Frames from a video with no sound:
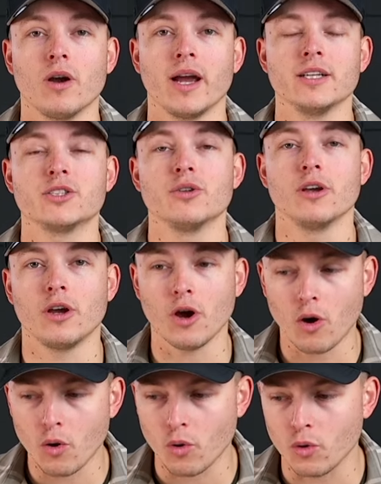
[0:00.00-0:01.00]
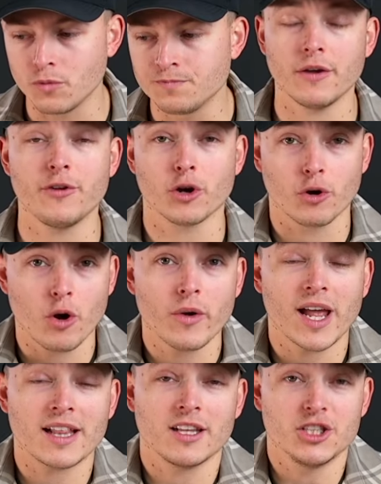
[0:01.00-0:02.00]
right? So the goal, if you're
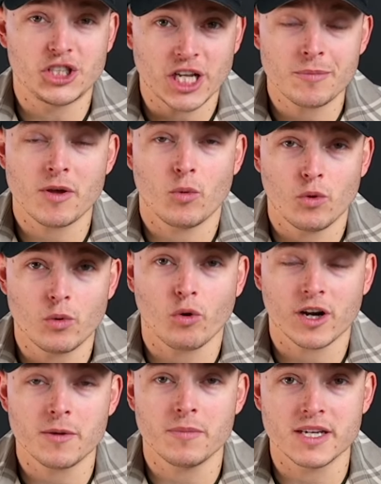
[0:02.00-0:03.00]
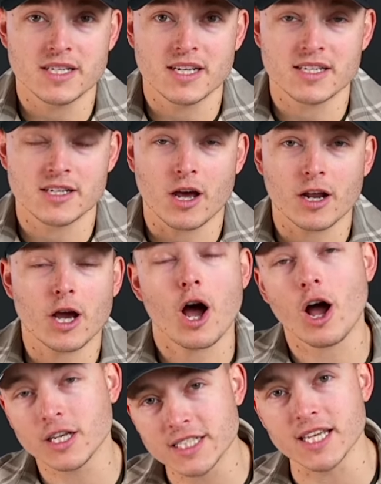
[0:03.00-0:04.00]
growing a legitimate woodworking business, not a
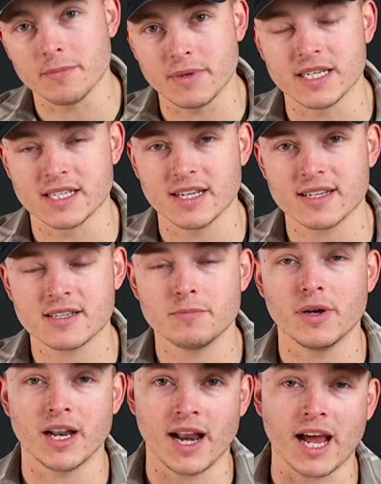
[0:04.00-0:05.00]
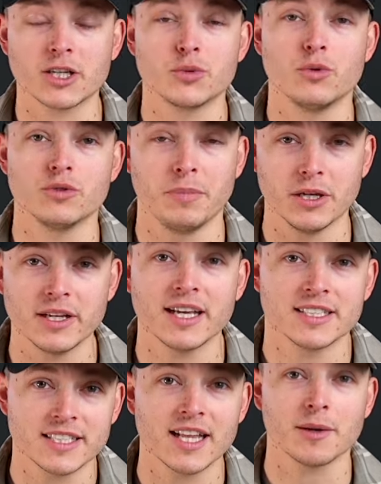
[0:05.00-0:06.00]
content business, but an actual building
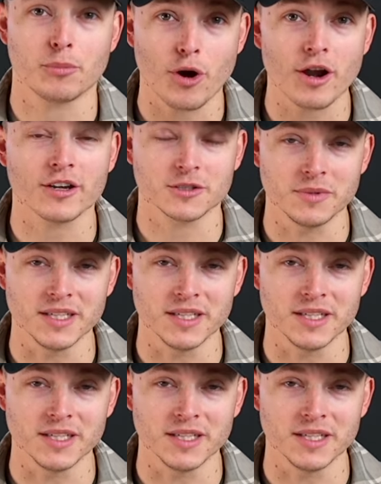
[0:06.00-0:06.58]
and selling products